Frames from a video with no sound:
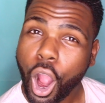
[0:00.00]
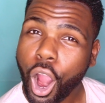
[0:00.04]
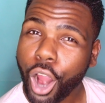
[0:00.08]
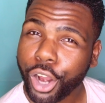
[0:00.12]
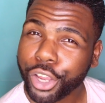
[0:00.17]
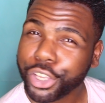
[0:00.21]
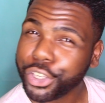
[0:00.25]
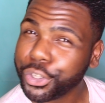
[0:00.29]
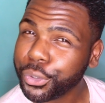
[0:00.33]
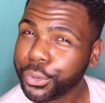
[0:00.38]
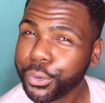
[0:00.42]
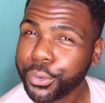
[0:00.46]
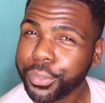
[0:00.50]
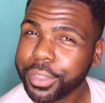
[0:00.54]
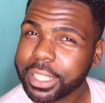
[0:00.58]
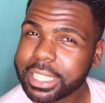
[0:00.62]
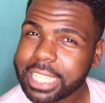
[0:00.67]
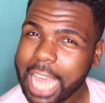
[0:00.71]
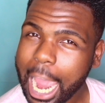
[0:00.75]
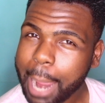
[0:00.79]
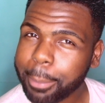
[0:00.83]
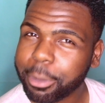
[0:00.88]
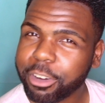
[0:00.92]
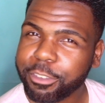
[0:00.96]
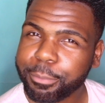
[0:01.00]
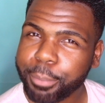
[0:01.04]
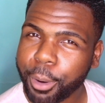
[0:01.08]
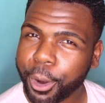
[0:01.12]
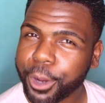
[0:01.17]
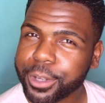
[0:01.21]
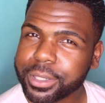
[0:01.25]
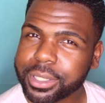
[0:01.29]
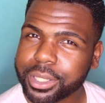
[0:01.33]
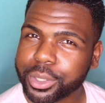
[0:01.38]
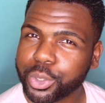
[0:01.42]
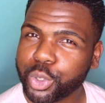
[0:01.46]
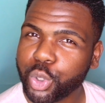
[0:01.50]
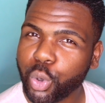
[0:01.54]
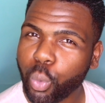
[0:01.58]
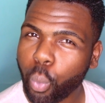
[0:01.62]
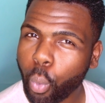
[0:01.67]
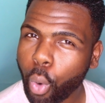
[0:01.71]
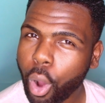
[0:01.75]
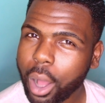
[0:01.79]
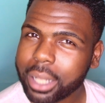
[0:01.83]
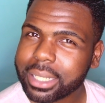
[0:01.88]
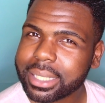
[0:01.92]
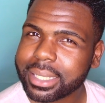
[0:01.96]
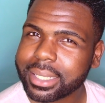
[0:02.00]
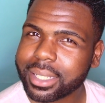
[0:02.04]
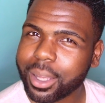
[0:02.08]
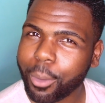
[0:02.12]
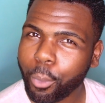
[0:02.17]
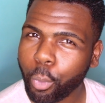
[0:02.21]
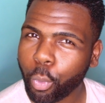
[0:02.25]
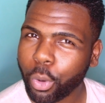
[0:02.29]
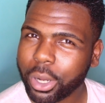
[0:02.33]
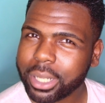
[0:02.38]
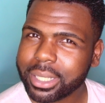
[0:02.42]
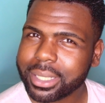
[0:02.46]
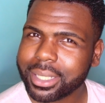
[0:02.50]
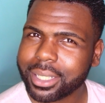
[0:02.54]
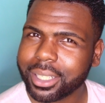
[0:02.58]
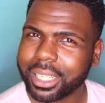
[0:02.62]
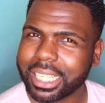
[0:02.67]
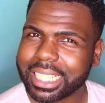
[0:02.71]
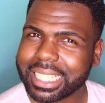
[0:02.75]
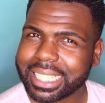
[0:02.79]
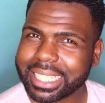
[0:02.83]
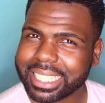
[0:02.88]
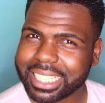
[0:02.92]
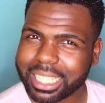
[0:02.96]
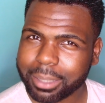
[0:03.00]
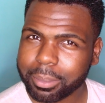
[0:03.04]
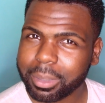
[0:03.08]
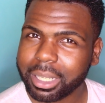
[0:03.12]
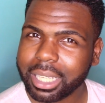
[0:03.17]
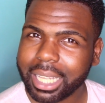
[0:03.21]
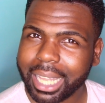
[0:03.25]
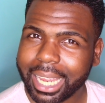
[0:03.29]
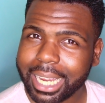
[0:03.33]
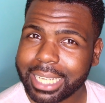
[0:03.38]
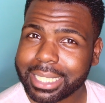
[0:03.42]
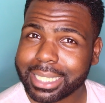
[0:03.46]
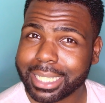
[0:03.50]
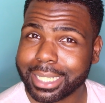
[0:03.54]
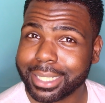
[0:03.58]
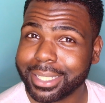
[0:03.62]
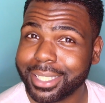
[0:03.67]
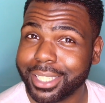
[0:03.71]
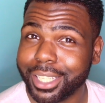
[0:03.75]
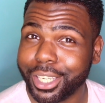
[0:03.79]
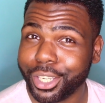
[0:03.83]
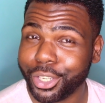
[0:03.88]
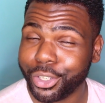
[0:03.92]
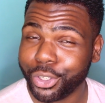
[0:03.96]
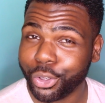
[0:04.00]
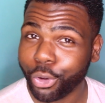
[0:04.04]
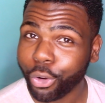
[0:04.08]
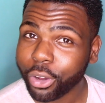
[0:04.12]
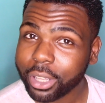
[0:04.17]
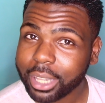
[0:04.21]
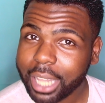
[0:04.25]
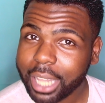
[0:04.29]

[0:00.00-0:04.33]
Are you the type of person who wants someone to assimilate into your